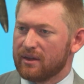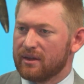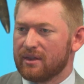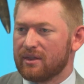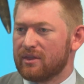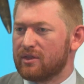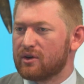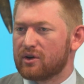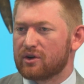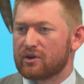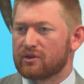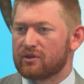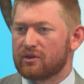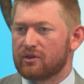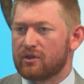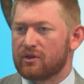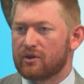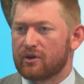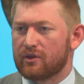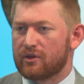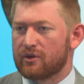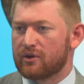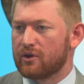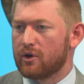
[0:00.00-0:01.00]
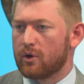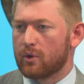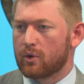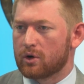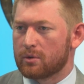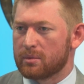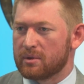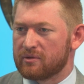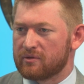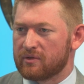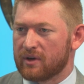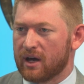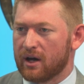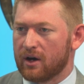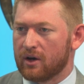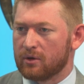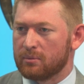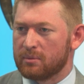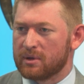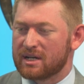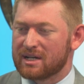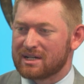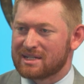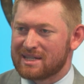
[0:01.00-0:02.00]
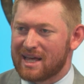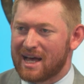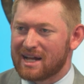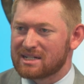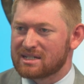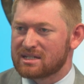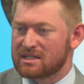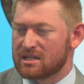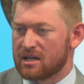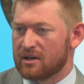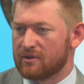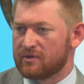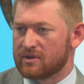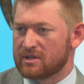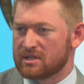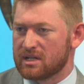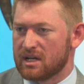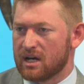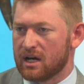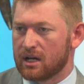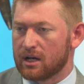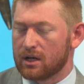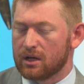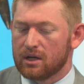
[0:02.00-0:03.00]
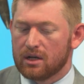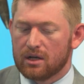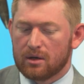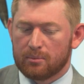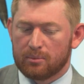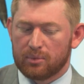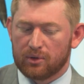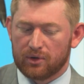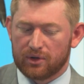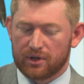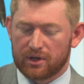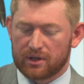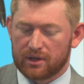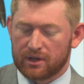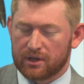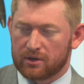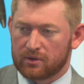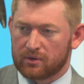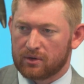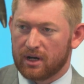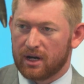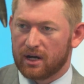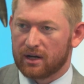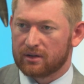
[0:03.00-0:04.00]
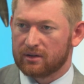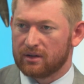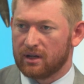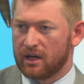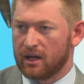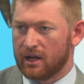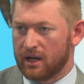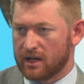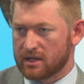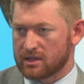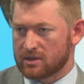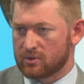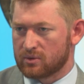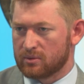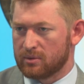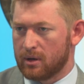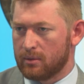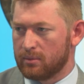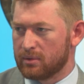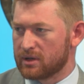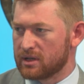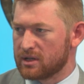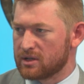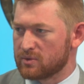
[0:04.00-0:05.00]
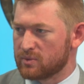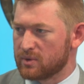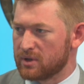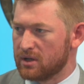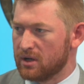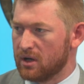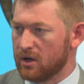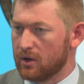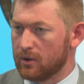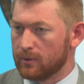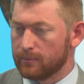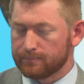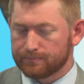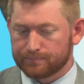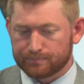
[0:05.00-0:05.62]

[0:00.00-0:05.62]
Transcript: they're nowhere to be found, because that stuff is not politically correct. And as the Republicans, we know,